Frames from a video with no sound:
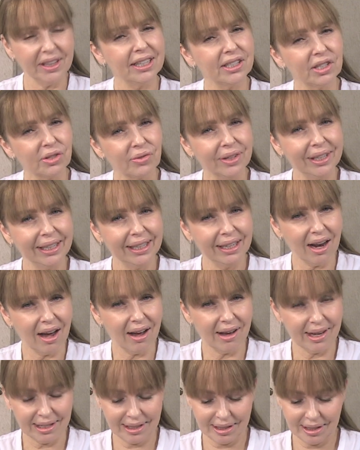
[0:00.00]
that's really
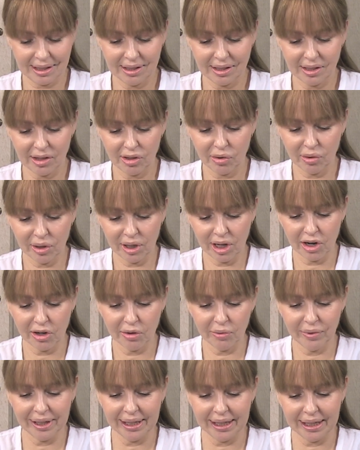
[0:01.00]
nice. So there are a lot
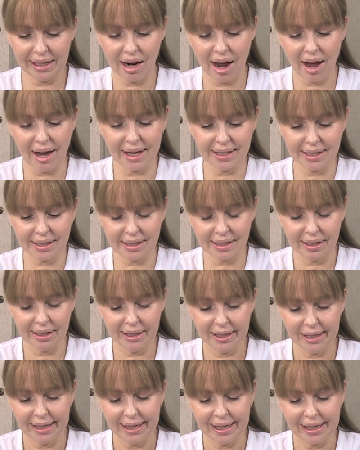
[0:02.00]
of really nice
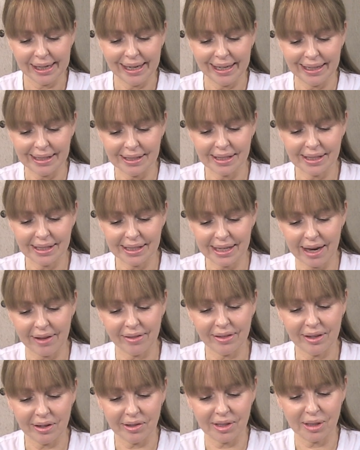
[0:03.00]
cleansers
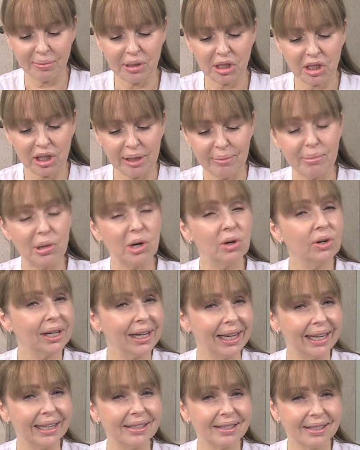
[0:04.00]
out there, especially milk
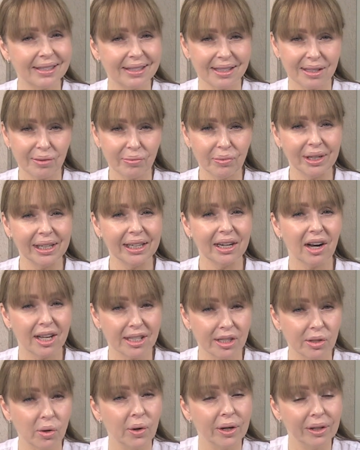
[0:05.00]
cleansers, some really
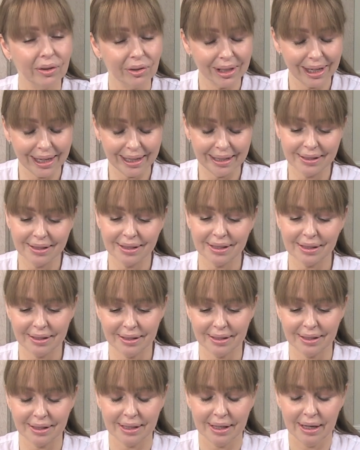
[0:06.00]
nice oil
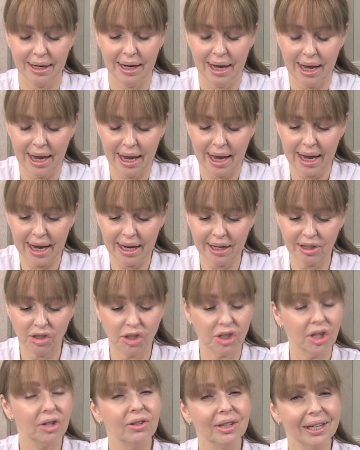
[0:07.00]
cleansers and
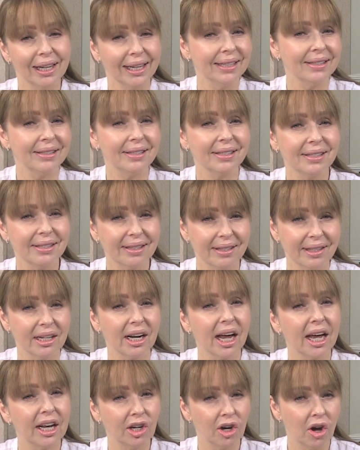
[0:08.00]
gel cleansers that
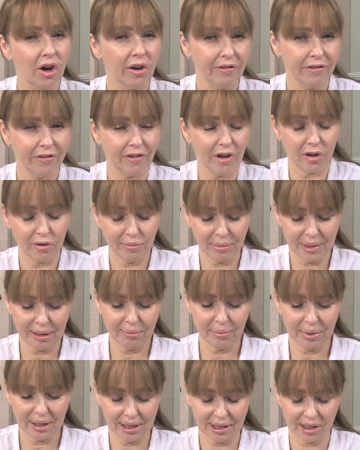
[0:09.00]
are not
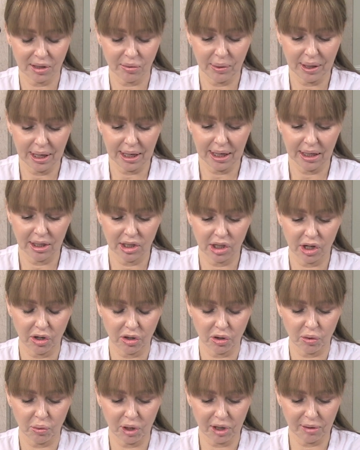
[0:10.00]
foaming, because we
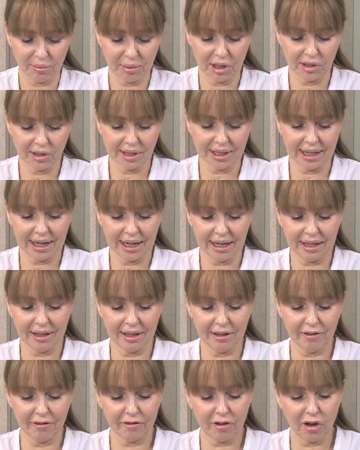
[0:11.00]
don't want to be using
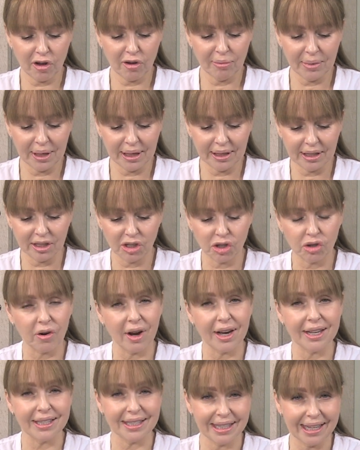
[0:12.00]
anything foaming that
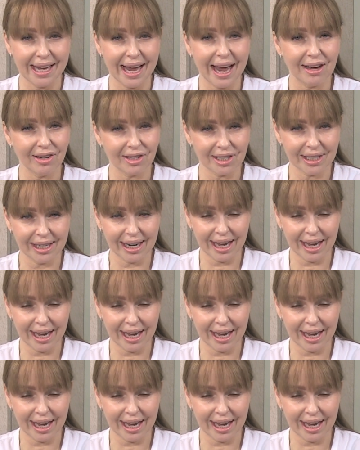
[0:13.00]
dries the outer